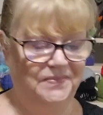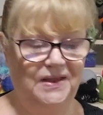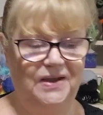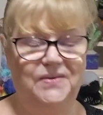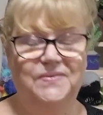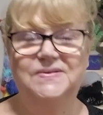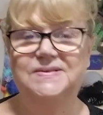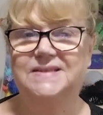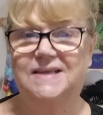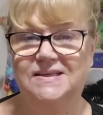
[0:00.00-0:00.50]

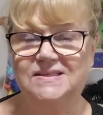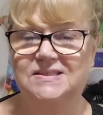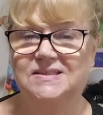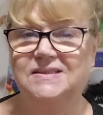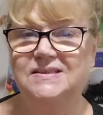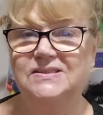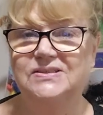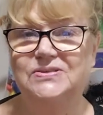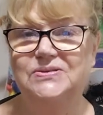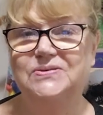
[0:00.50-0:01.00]
I was
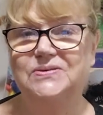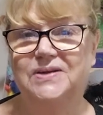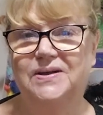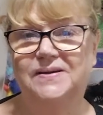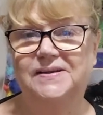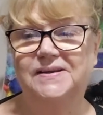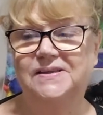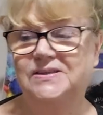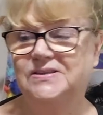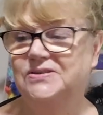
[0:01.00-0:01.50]
actually do,
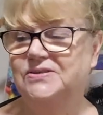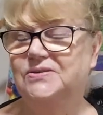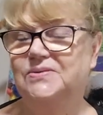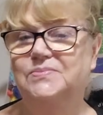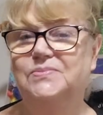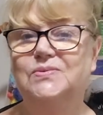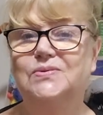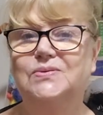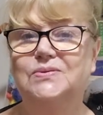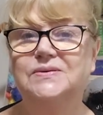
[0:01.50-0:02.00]
going to do
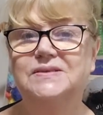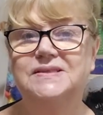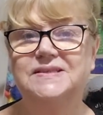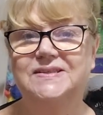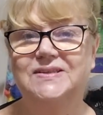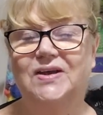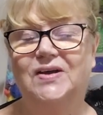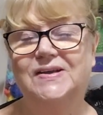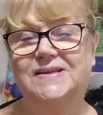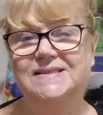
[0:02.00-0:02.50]
more
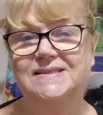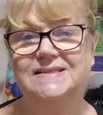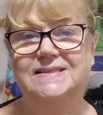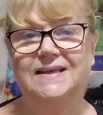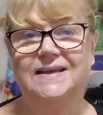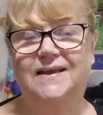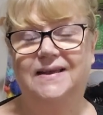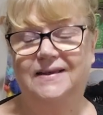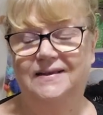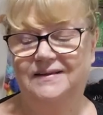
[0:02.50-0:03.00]

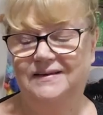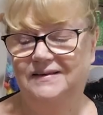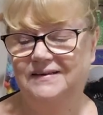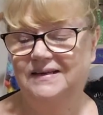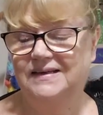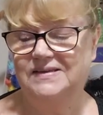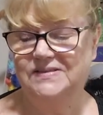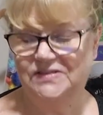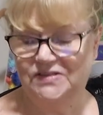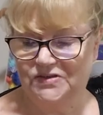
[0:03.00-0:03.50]
sightseeing
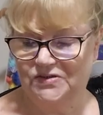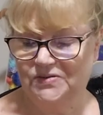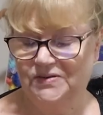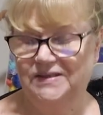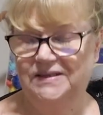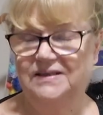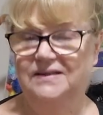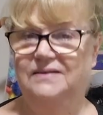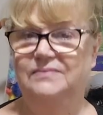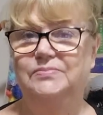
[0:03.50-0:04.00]
and
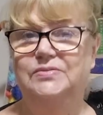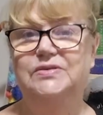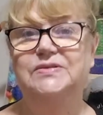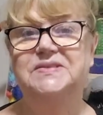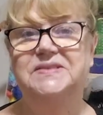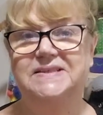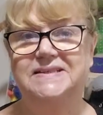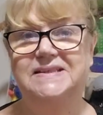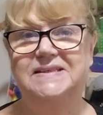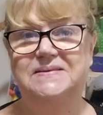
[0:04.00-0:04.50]
history and
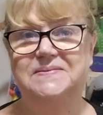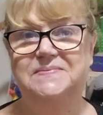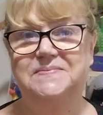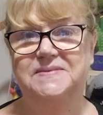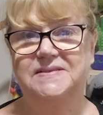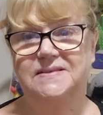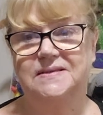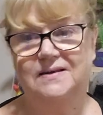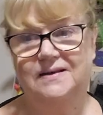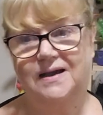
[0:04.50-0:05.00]

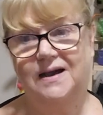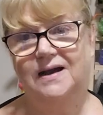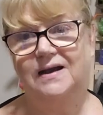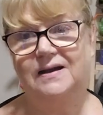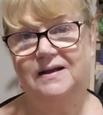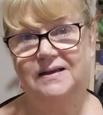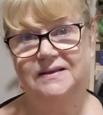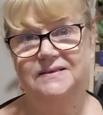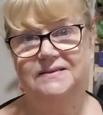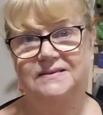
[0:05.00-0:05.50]
museums and
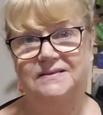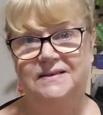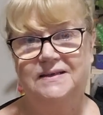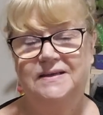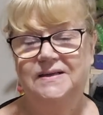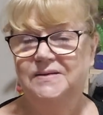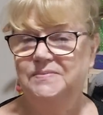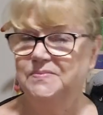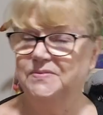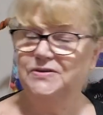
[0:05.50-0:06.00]
art,
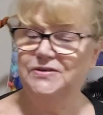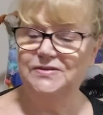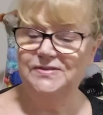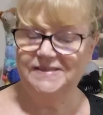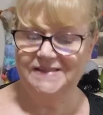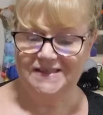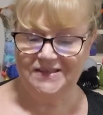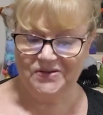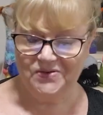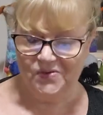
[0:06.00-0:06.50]

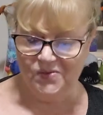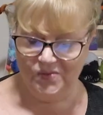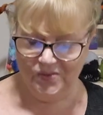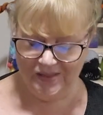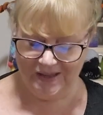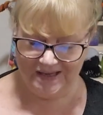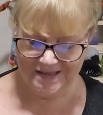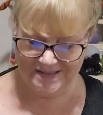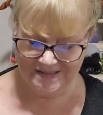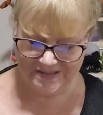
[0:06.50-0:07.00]
music, all
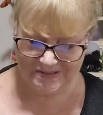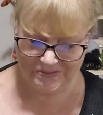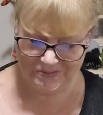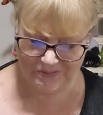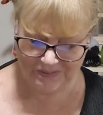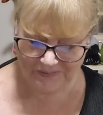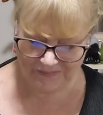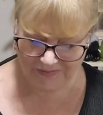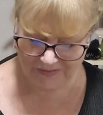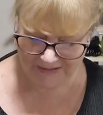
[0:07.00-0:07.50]
that sort